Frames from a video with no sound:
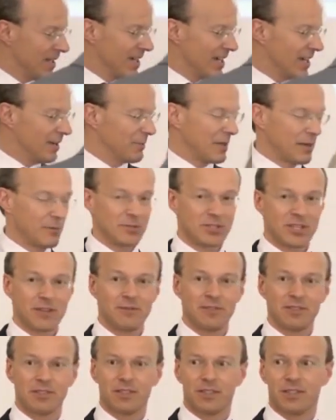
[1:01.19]
I was
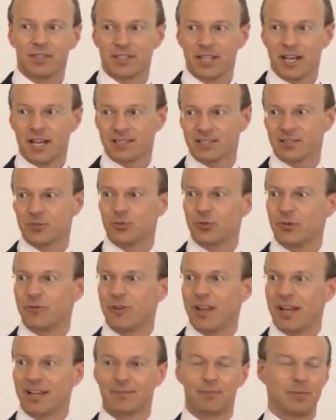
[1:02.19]
given the task to
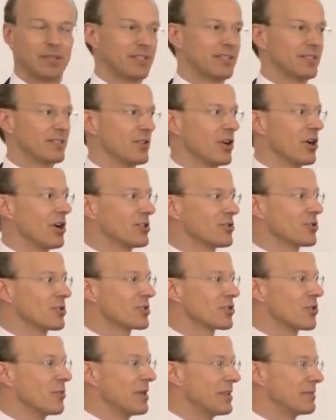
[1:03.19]
reflect
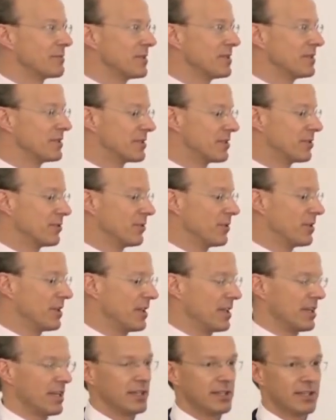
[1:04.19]
Austria's commitment to
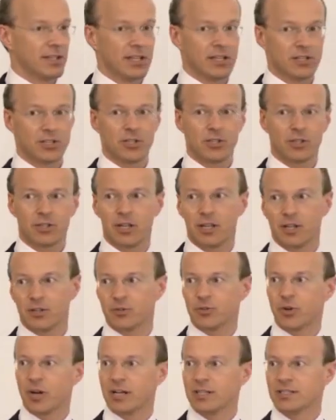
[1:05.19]
the International
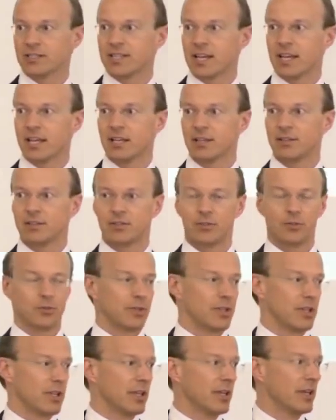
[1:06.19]
Clinical Trials Day and to
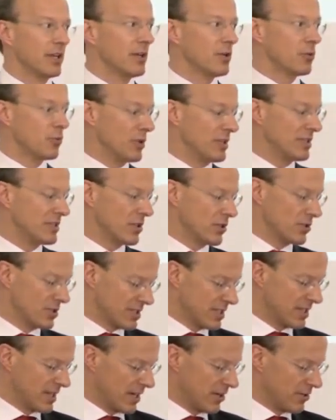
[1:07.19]
the research
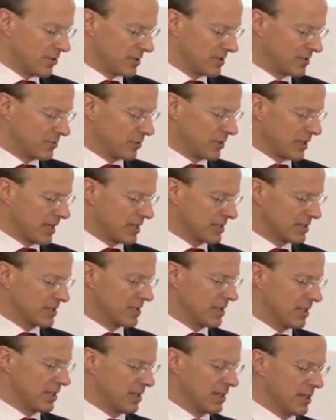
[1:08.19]
scenarios regards
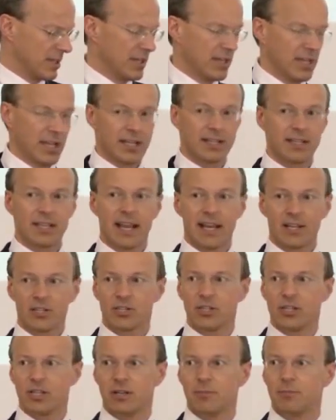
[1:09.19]
the
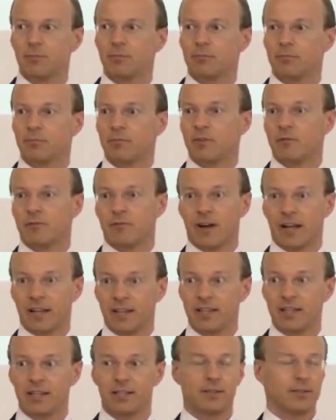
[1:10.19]
internationally
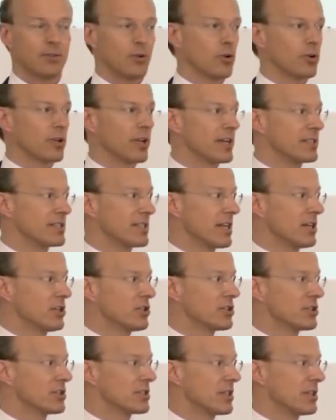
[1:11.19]
founded
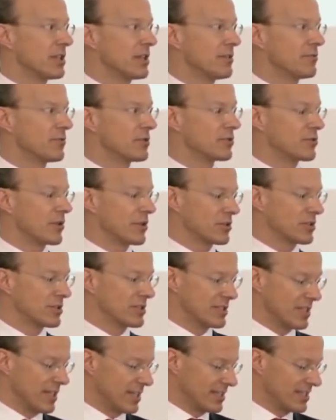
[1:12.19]
organizations and
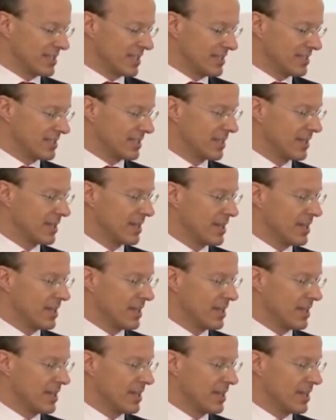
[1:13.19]
infrastructures that exist.